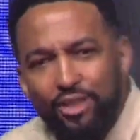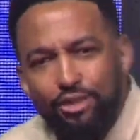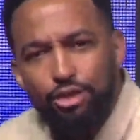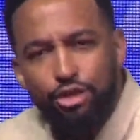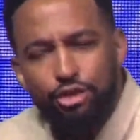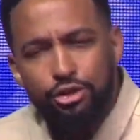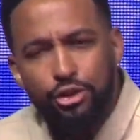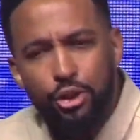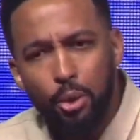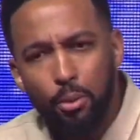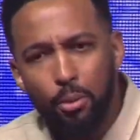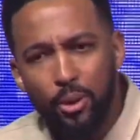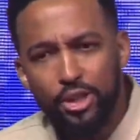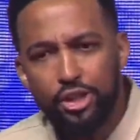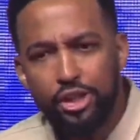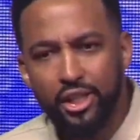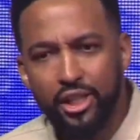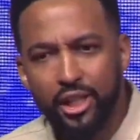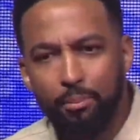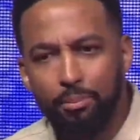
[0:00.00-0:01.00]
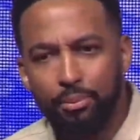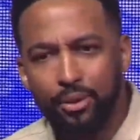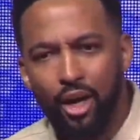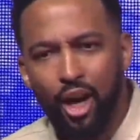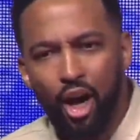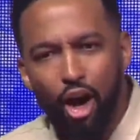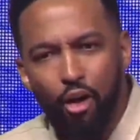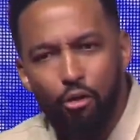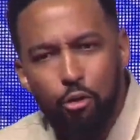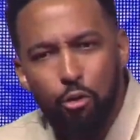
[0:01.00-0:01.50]
stewardship
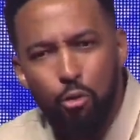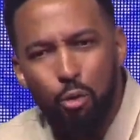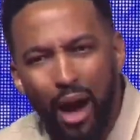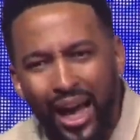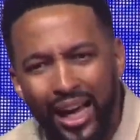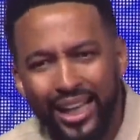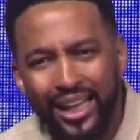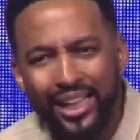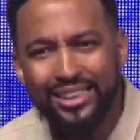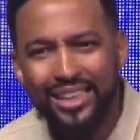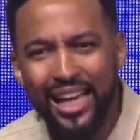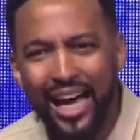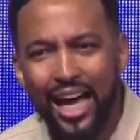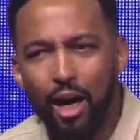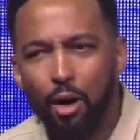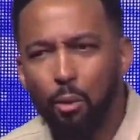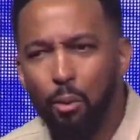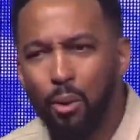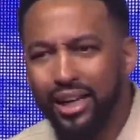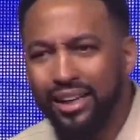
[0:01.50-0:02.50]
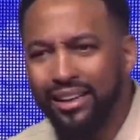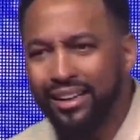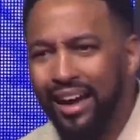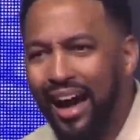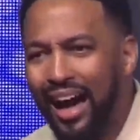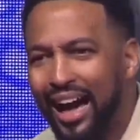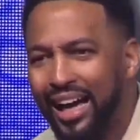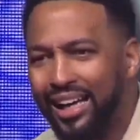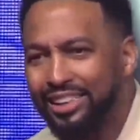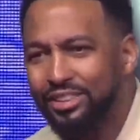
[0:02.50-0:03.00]
of writing down what
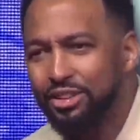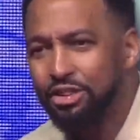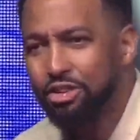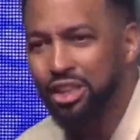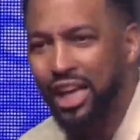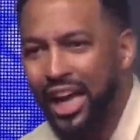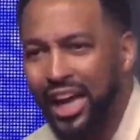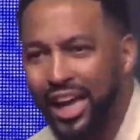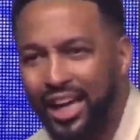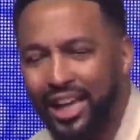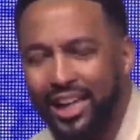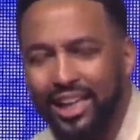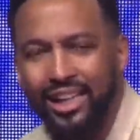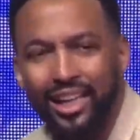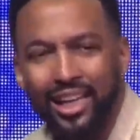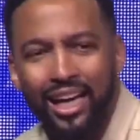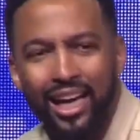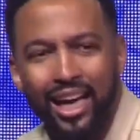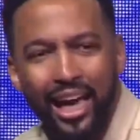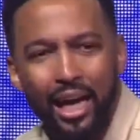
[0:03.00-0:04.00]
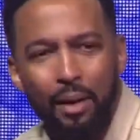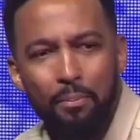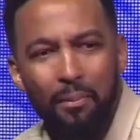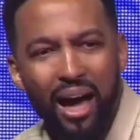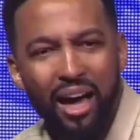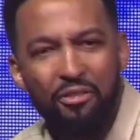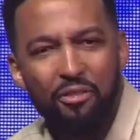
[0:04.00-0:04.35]
God is saying in my